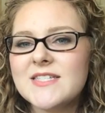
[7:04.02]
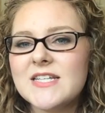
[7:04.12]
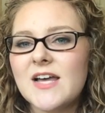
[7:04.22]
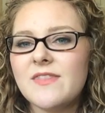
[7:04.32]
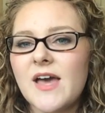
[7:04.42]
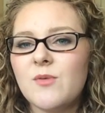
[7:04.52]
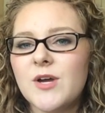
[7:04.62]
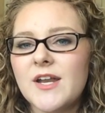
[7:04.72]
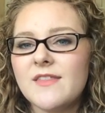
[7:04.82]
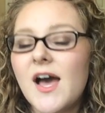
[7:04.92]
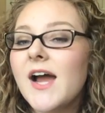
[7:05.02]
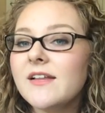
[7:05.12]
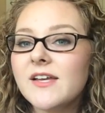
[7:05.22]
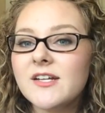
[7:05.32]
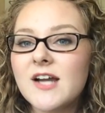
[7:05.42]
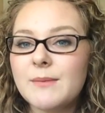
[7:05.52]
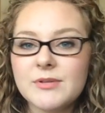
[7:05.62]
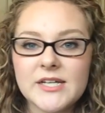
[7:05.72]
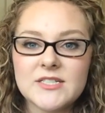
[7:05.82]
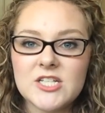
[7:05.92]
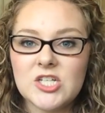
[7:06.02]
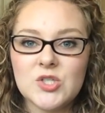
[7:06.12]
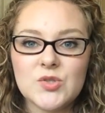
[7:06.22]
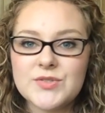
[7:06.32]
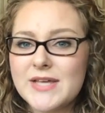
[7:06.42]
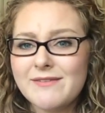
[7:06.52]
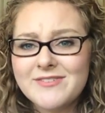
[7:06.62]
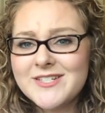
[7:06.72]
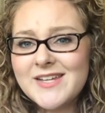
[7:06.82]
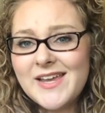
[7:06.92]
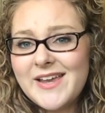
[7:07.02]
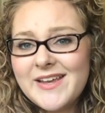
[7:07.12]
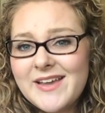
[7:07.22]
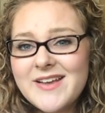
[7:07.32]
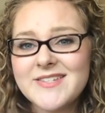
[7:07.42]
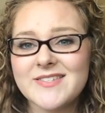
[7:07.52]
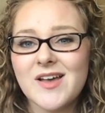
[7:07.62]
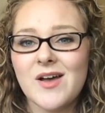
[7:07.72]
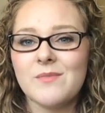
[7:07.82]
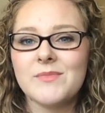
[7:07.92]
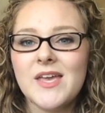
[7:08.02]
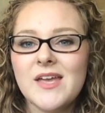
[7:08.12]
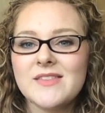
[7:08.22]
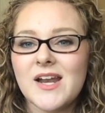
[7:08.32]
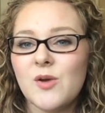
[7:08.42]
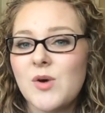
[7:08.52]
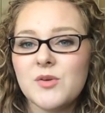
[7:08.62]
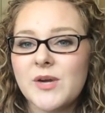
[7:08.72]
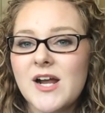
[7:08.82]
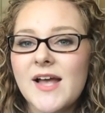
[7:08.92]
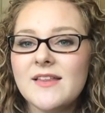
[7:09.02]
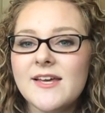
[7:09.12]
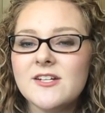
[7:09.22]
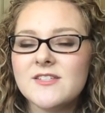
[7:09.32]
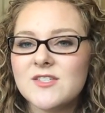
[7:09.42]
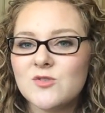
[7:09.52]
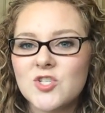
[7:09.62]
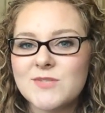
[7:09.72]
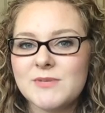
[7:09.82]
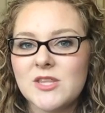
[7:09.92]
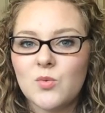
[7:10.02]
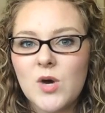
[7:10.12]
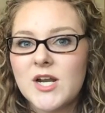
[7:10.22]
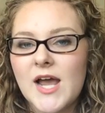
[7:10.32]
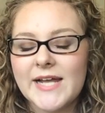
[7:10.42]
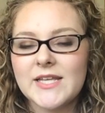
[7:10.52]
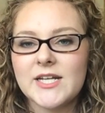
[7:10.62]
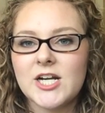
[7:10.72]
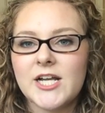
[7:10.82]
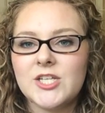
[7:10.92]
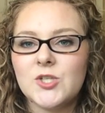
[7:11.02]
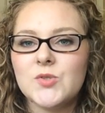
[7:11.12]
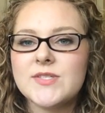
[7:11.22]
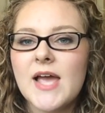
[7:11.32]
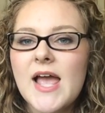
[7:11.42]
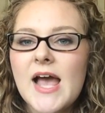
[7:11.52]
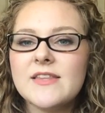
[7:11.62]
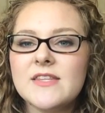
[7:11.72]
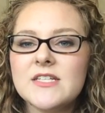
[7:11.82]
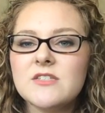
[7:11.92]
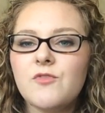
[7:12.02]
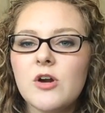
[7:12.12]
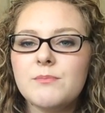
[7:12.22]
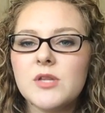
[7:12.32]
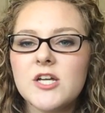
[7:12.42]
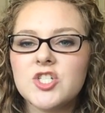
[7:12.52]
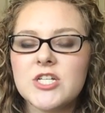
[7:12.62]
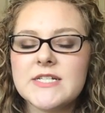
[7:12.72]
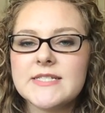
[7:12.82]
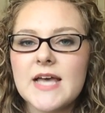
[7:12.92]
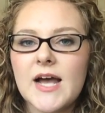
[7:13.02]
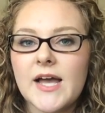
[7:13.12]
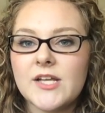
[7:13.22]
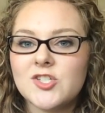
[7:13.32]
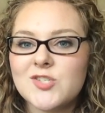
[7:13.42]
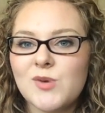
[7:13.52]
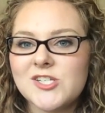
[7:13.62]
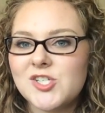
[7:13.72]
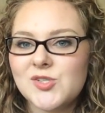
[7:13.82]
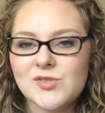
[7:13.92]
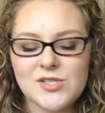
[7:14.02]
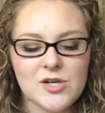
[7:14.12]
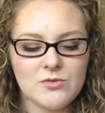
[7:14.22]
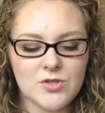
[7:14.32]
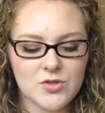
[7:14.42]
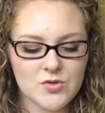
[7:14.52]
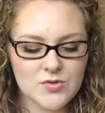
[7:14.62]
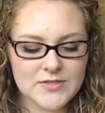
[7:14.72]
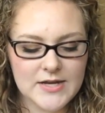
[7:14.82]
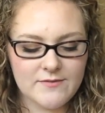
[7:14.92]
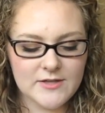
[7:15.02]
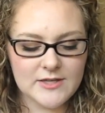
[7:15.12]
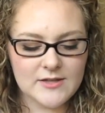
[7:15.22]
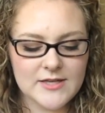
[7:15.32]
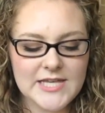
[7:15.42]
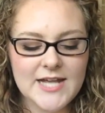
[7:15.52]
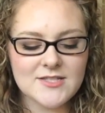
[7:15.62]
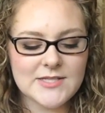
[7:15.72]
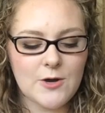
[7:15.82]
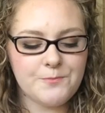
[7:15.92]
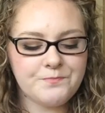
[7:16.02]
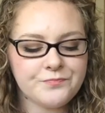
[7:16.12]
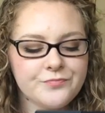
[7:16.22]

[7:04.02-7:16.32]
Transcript: of see on that one. The highlighter I plan to use every day, I guess, um, that I want to wear highlighter. This will just be the one highlighter I use. And then these four blushes I just want to, you know, use and everything like that. So